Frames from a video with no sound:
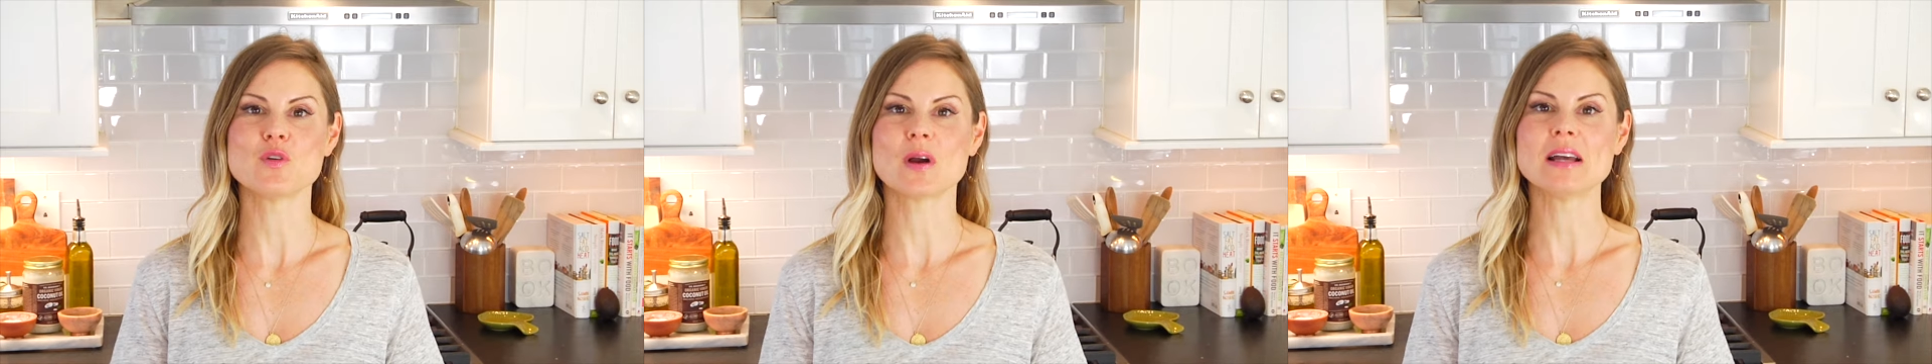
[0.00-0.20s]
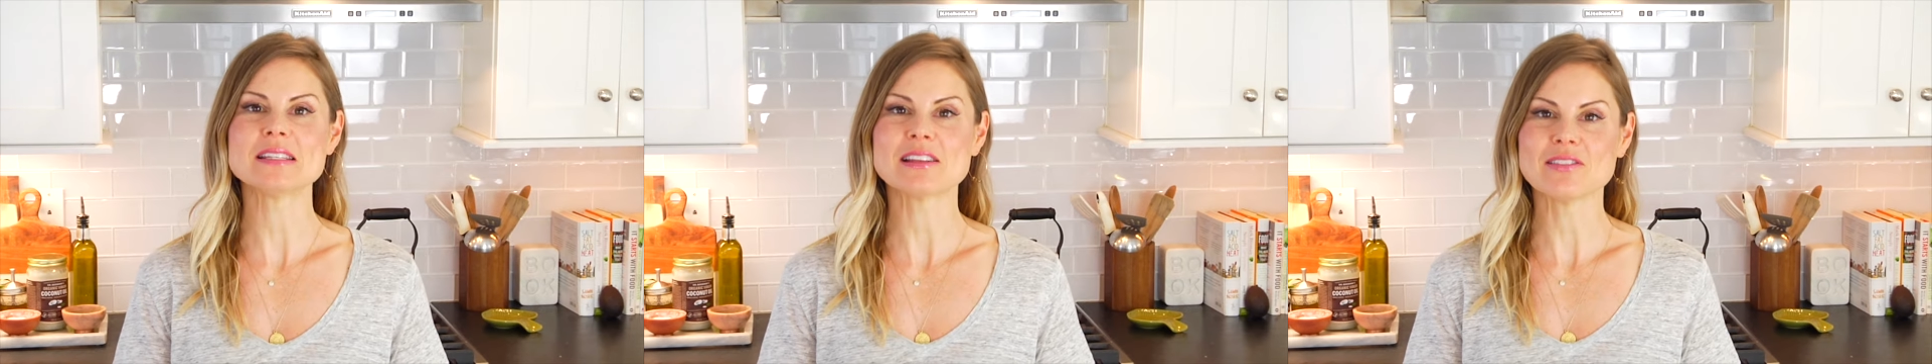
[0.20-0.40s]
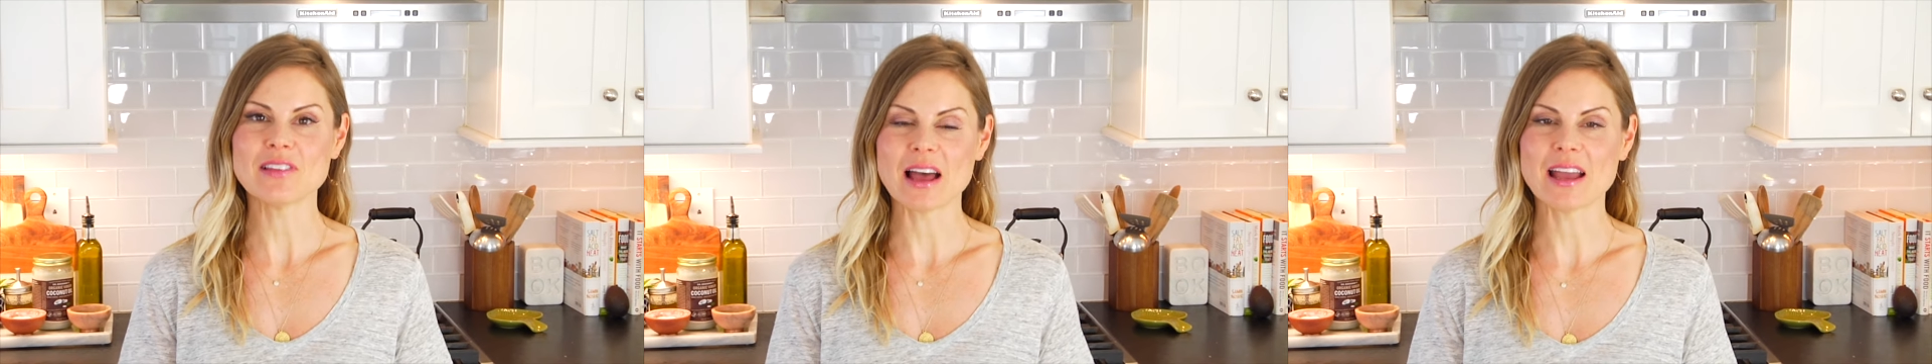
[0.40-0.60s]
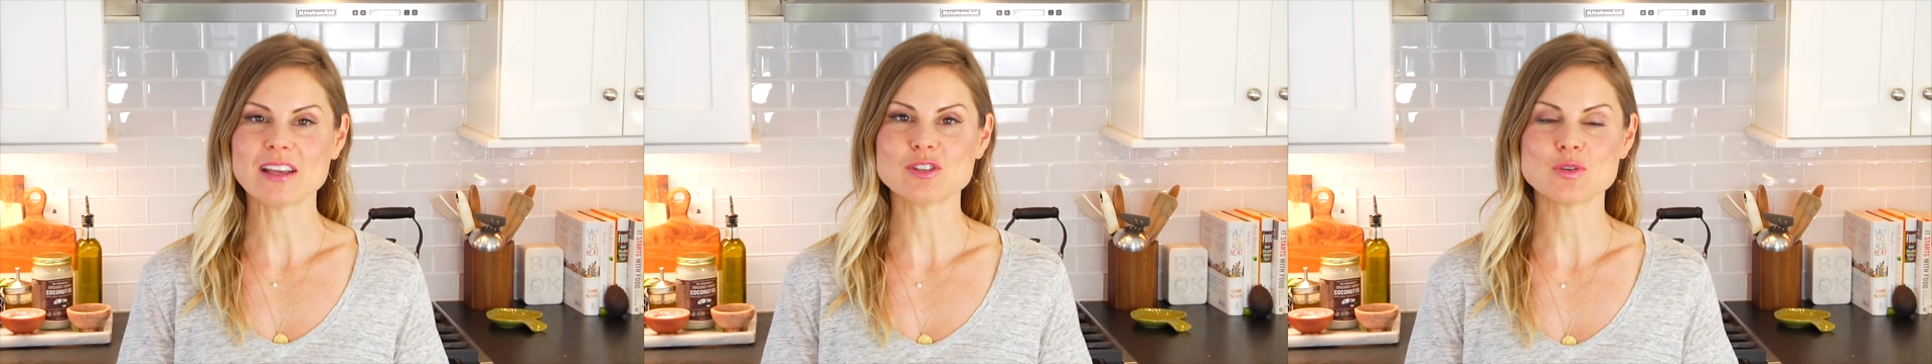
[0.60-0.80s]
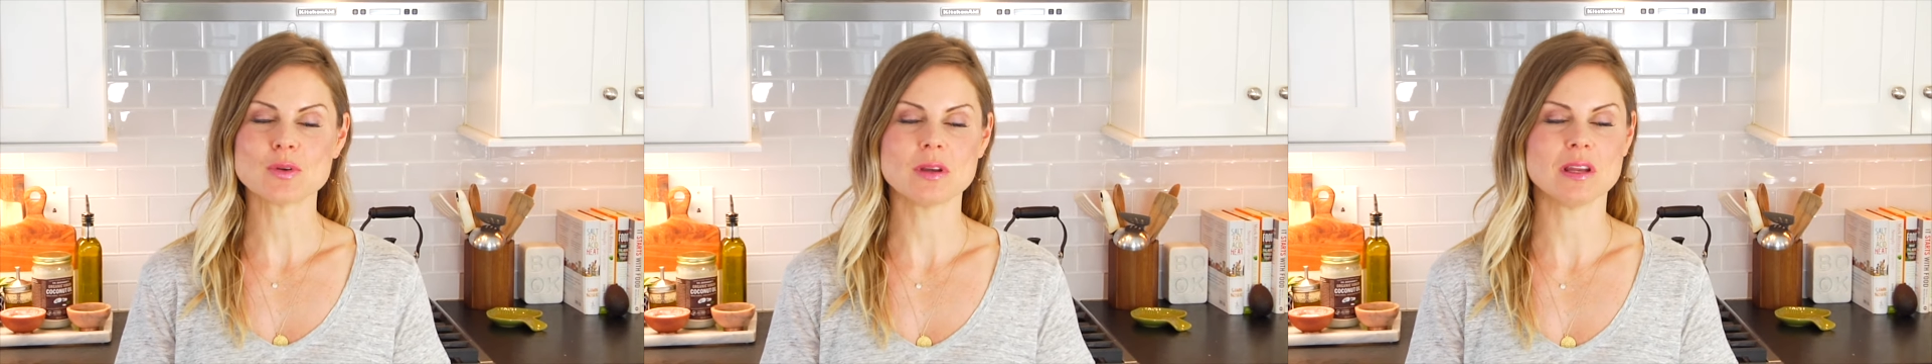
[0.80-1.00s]
you guys like
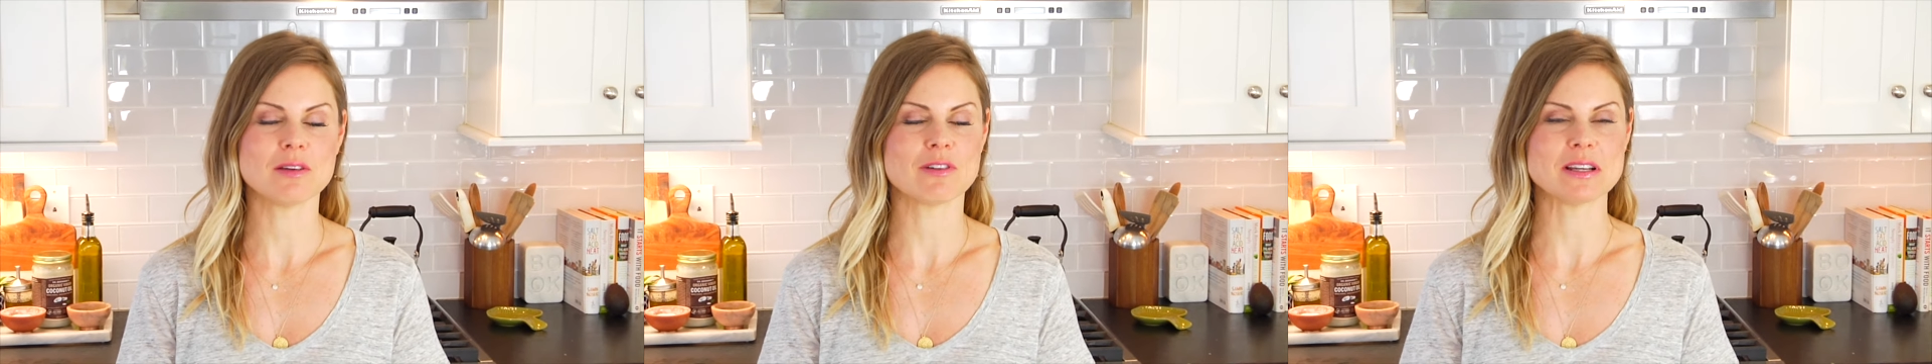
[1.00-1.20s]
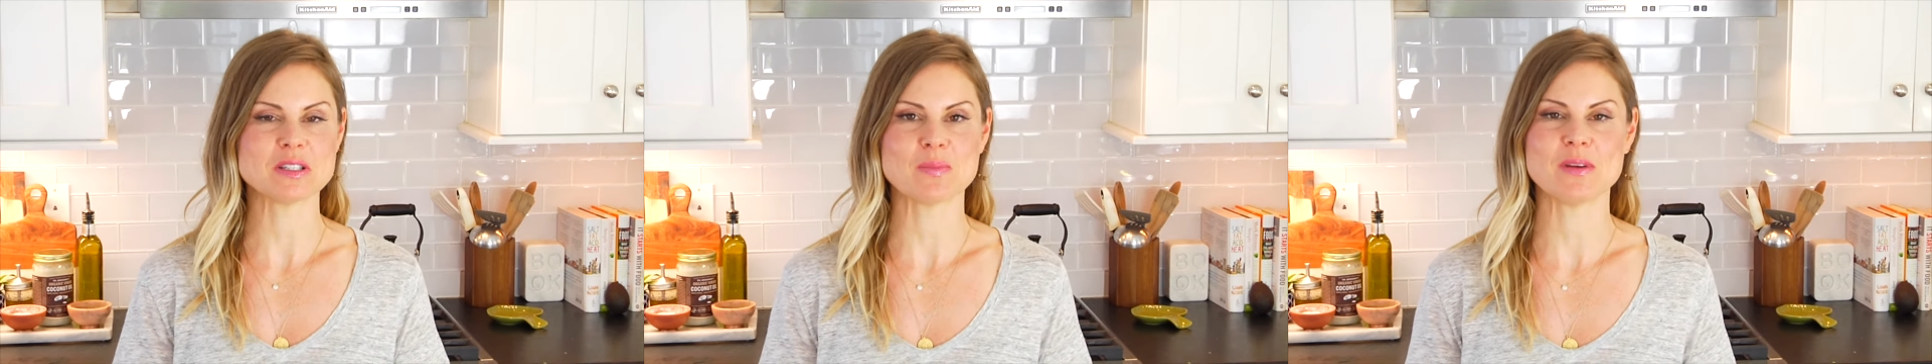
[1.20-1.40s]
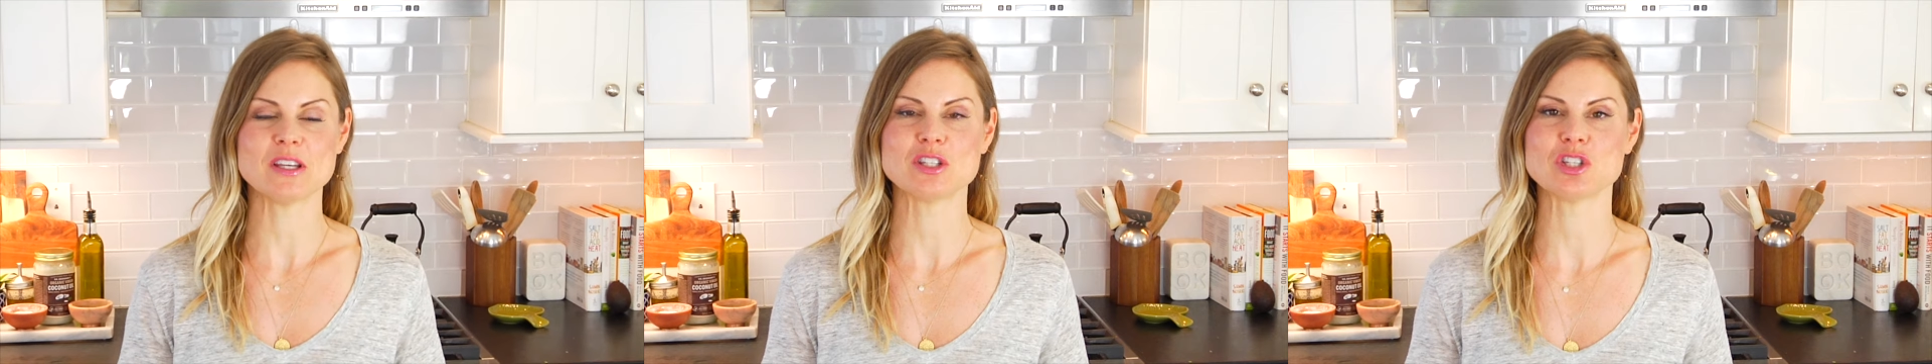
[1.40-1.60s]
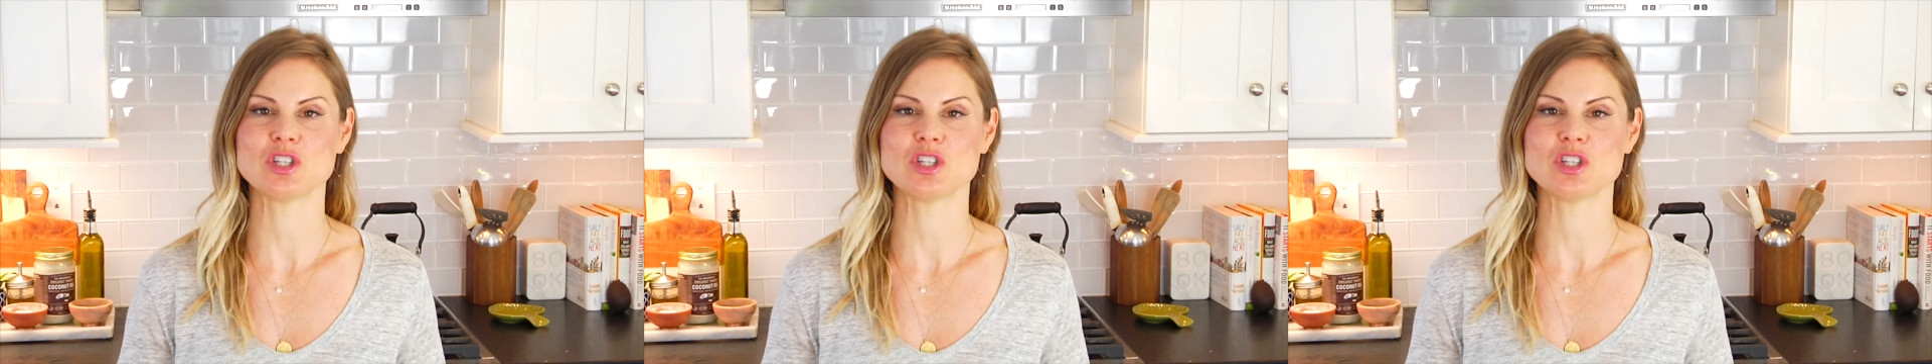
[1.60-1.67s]
zucchini recipes